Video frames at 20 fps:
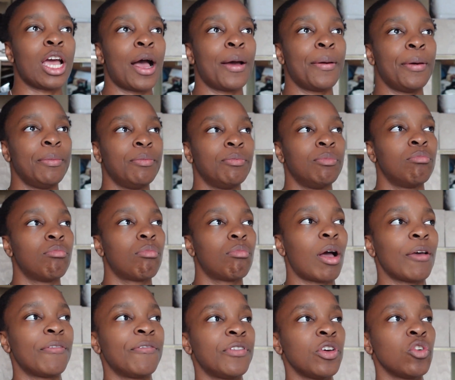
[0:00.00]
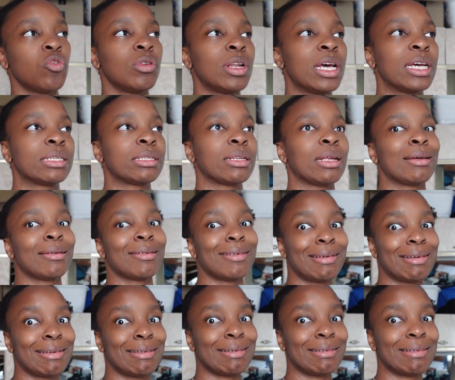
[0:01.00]
I feel less like,
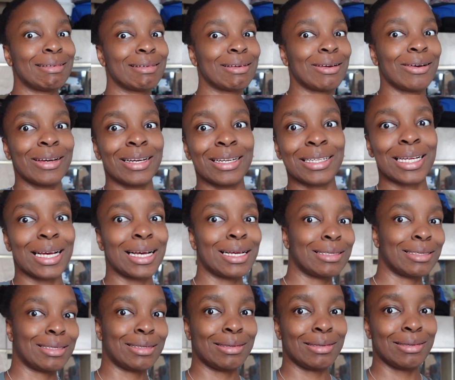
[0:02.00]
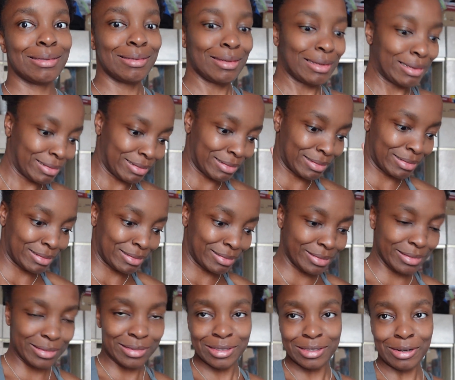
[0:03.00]
oh, going into ICU, like,
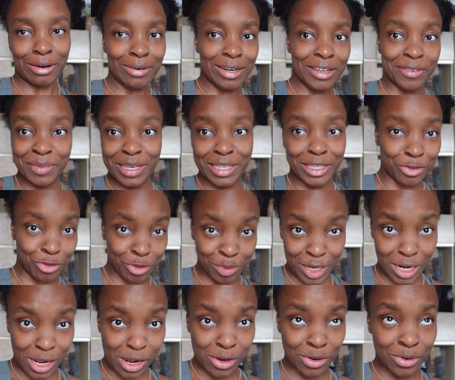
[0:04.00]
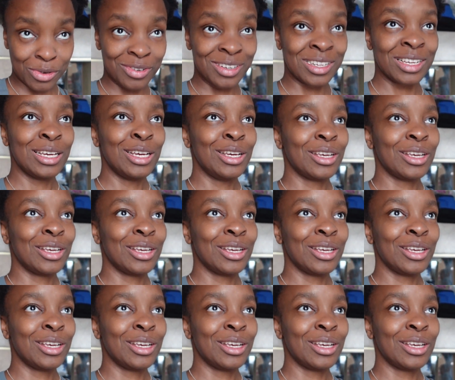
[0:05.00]
oh, don't leave me in this room alone,